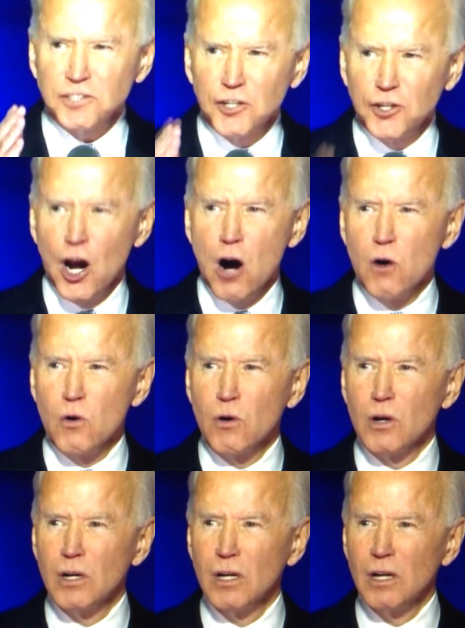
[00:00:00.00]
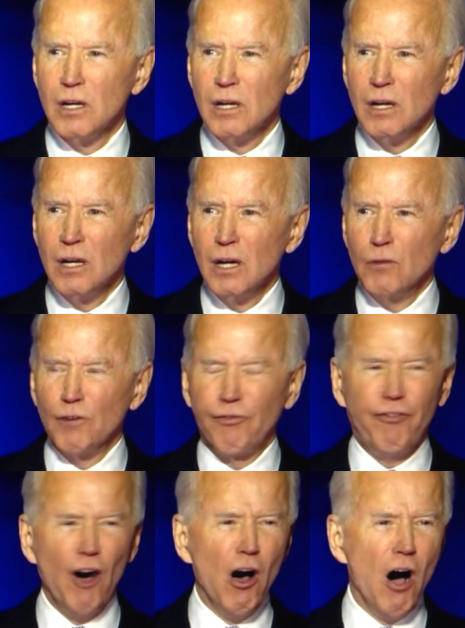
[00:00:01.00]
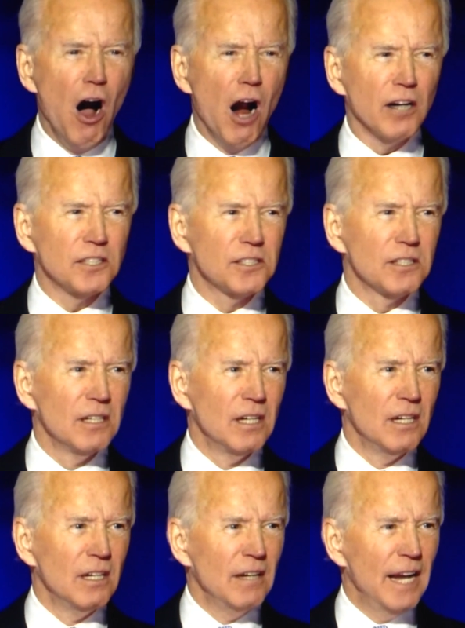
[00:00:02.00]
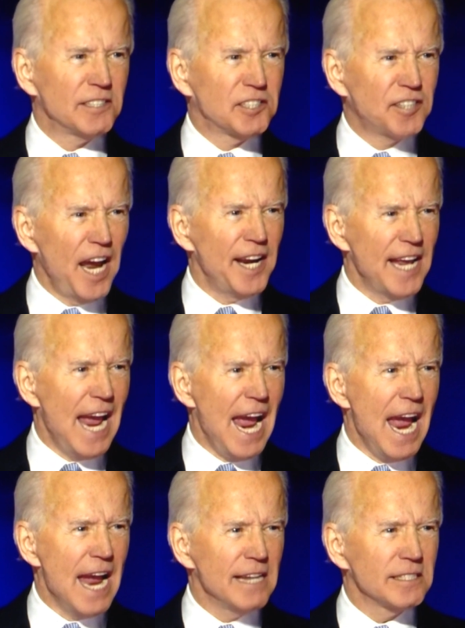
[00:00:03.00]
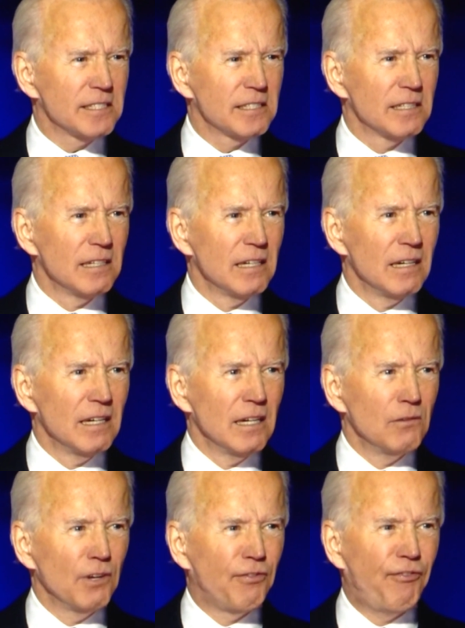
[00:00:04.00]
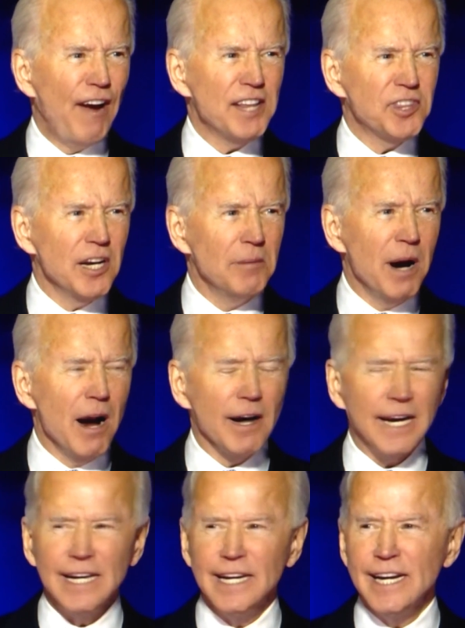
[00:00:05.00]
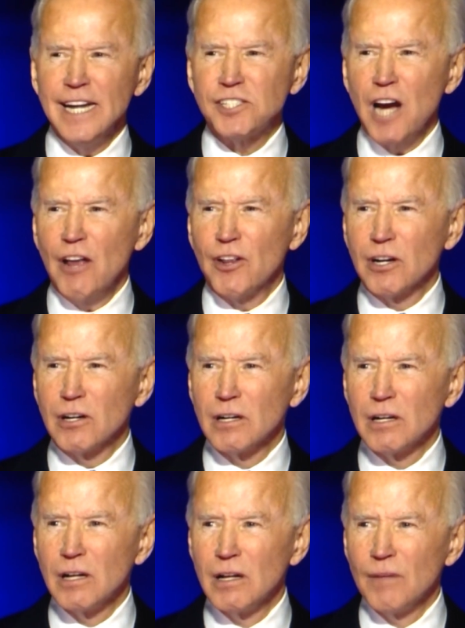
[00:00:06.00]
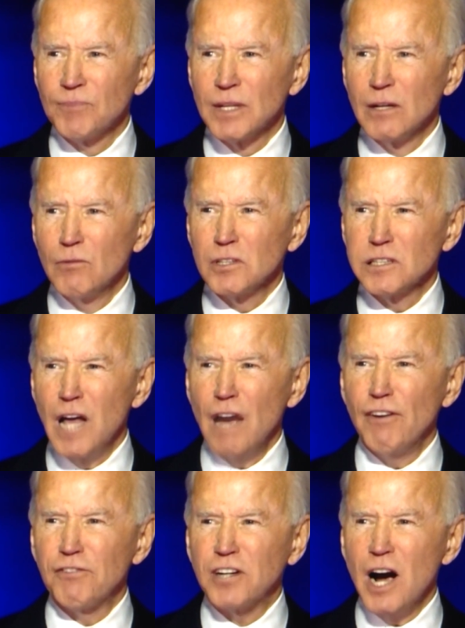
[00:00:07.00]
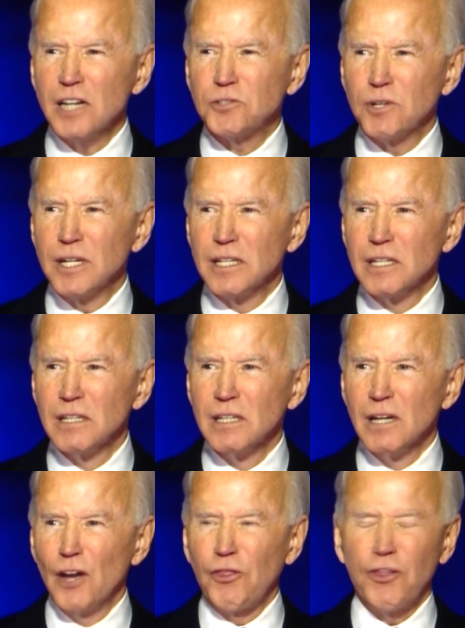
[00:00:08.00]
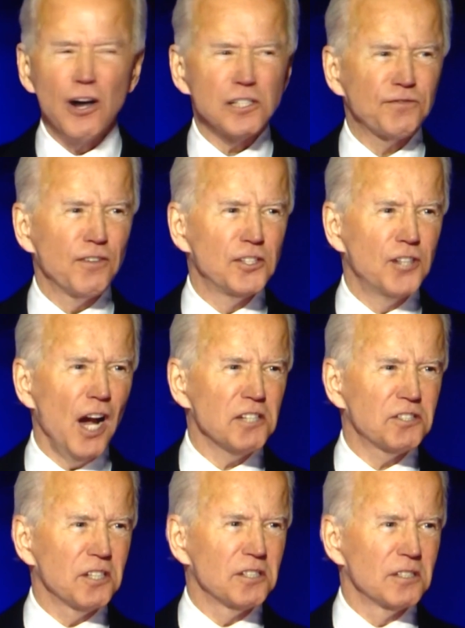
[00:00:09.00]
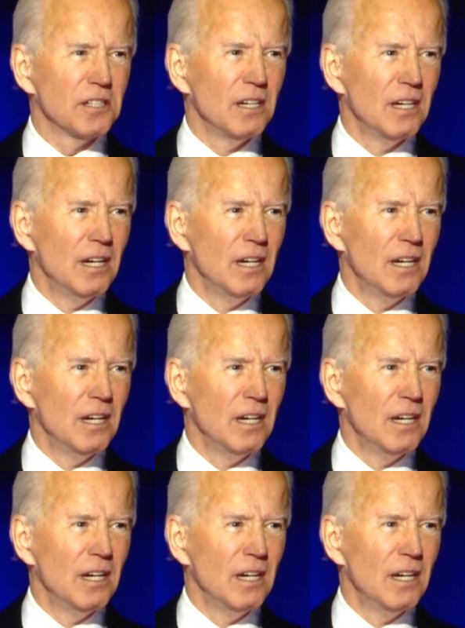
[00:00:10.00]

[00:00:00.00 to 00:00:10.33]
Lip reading: us to do, with full hearts and steady hands, with faith in America and in each other, with love of country, a thirst for justice.